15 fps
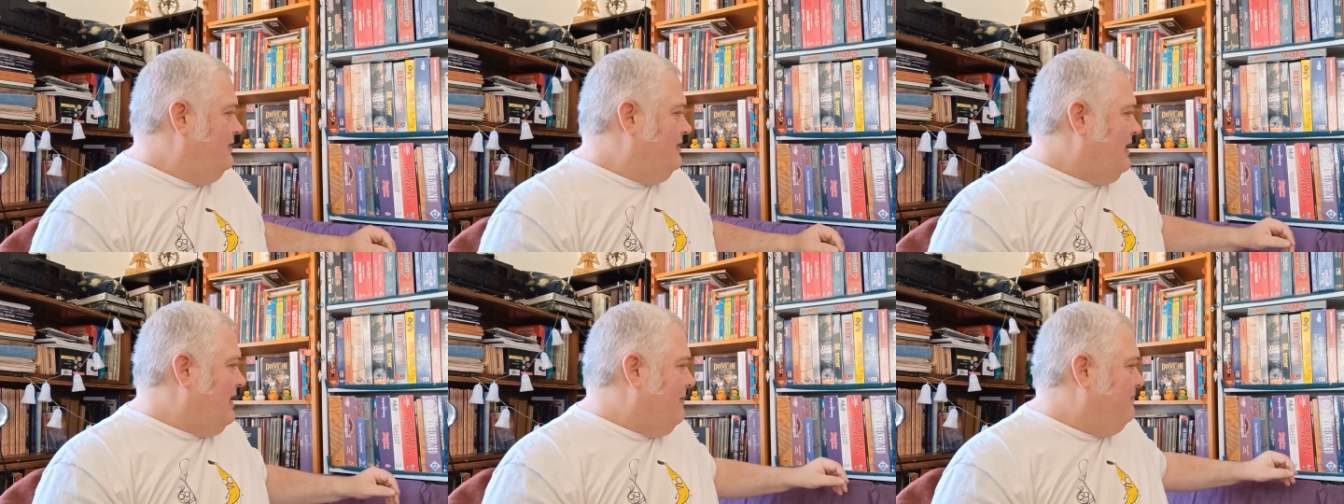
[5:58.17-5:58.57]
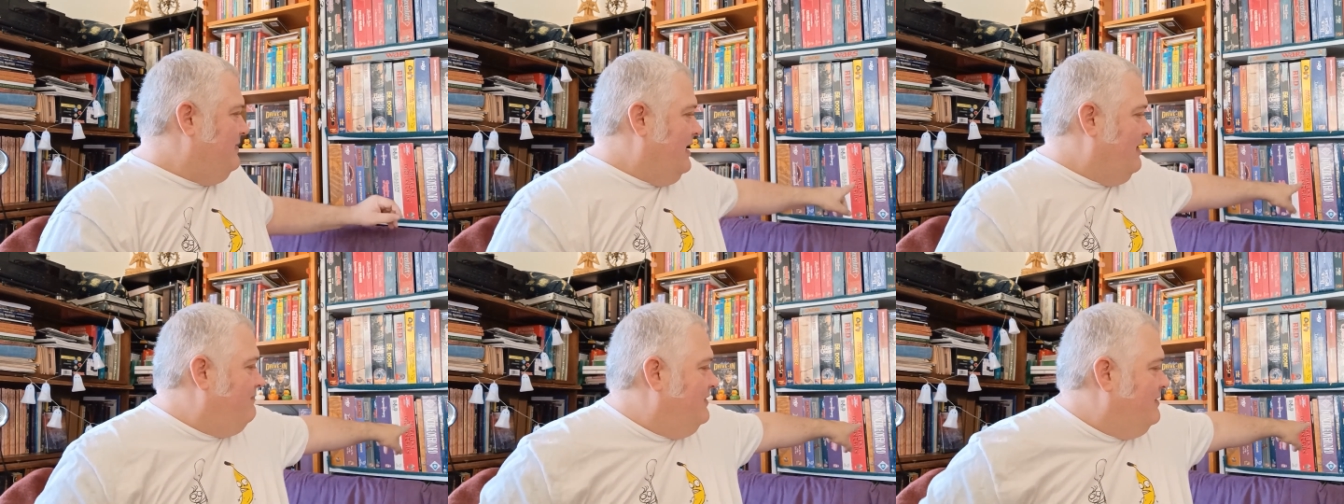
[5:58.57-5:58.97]

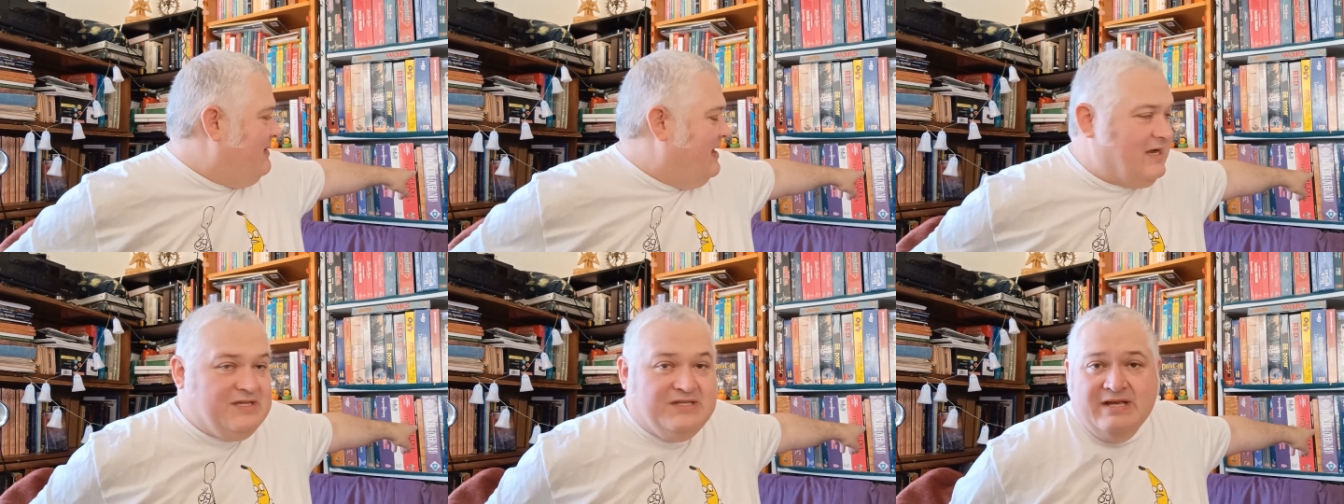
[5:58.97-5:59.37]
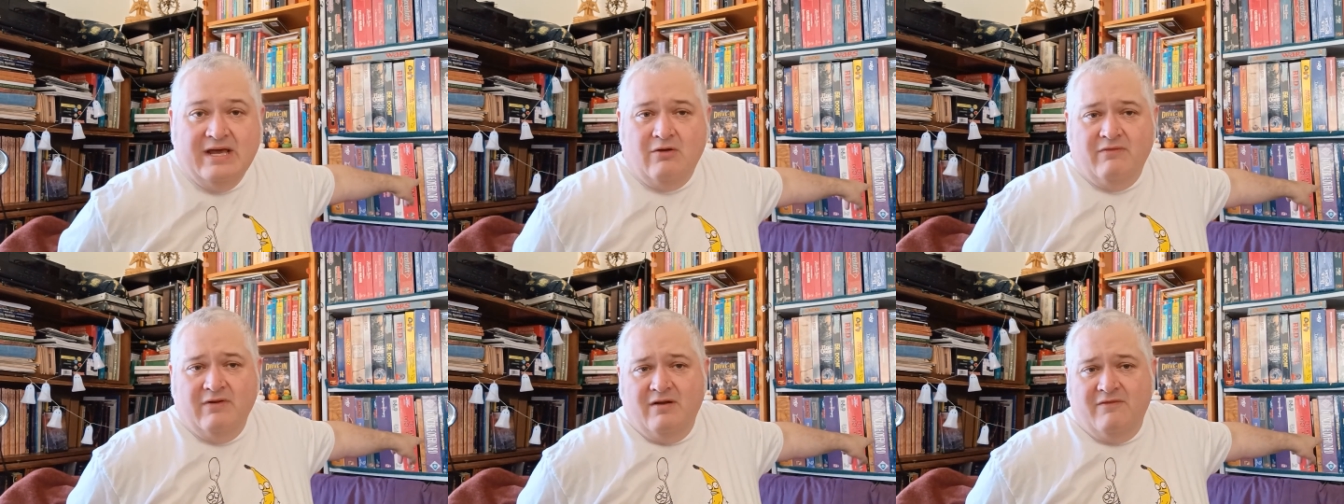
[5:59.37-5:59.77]
copy, the box
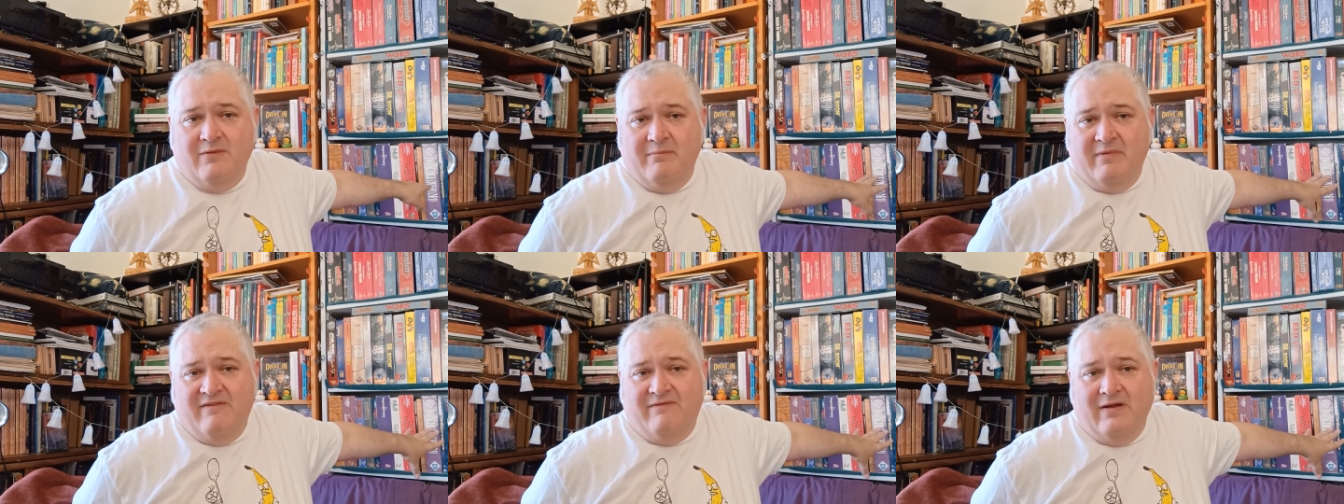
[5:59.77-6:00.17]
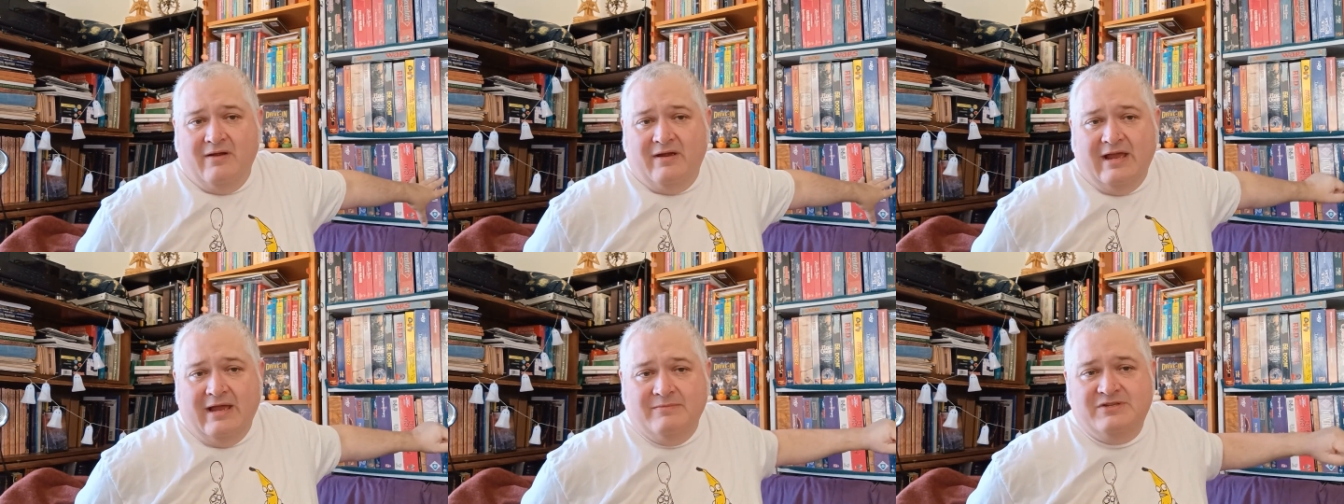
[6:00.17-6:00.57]
set over here from
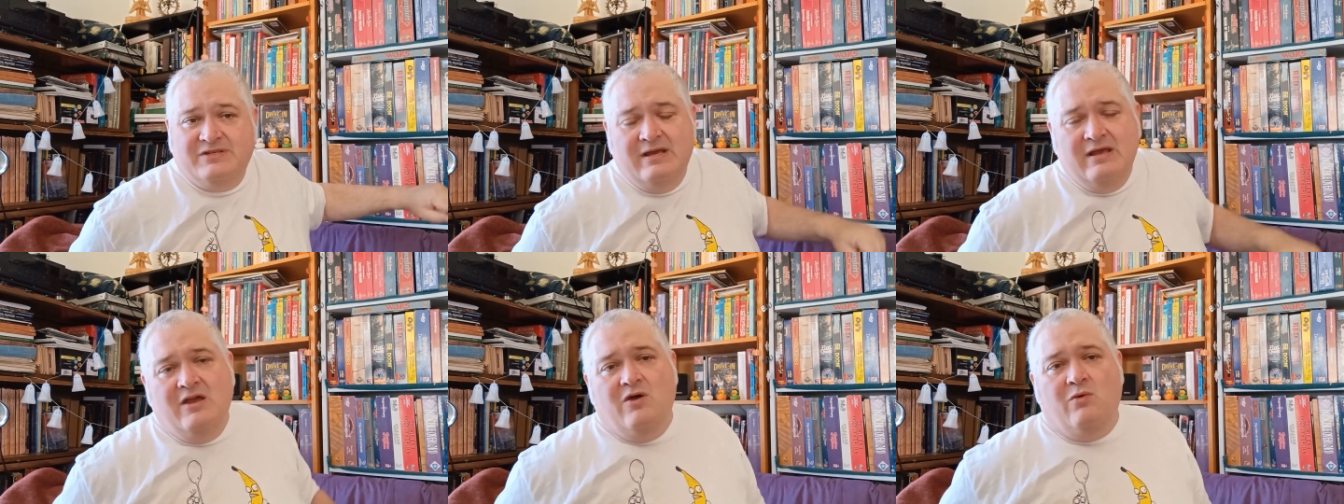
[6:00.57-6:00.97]
Mayfair Games.